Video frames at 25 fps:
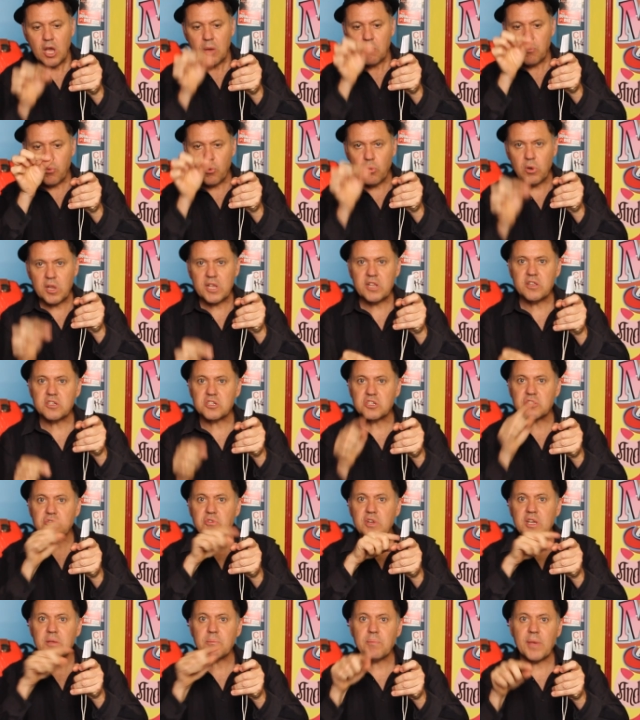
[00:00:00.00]
pulling the
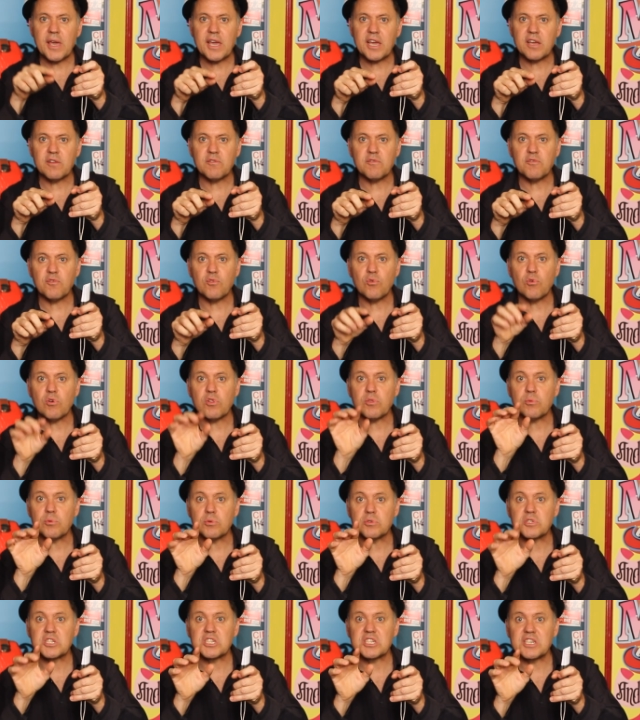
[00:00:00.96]
string back and forth
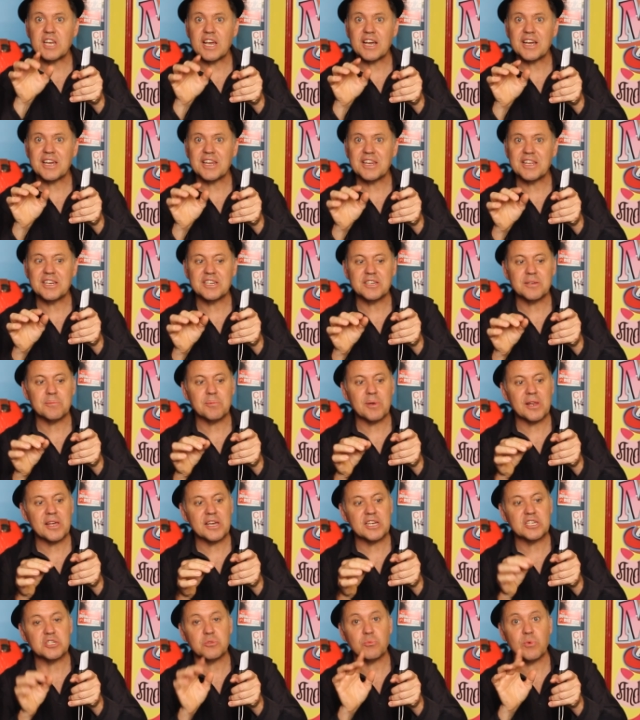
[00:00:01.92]
will snug it into
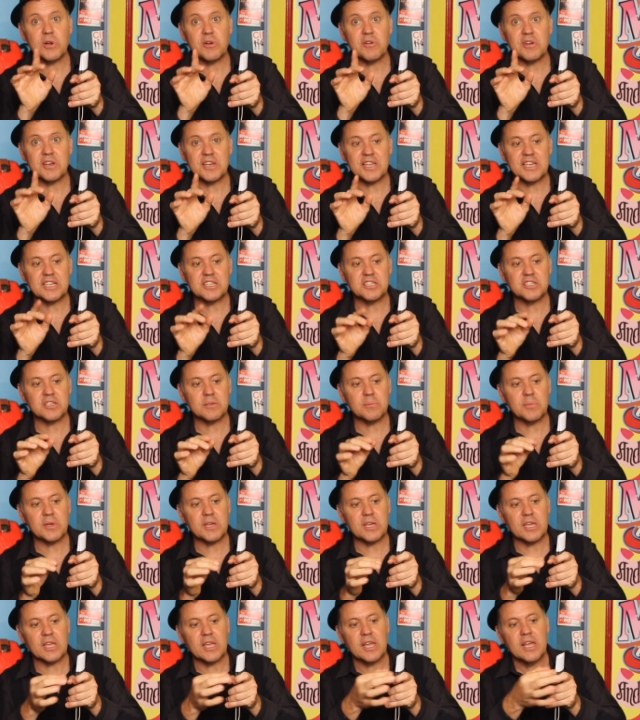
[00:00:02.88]
place where it needs to
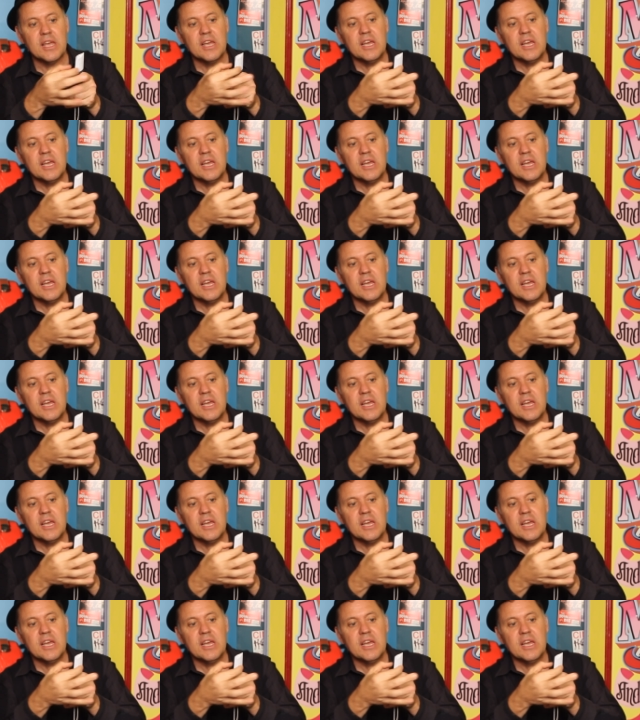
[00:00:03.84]
be.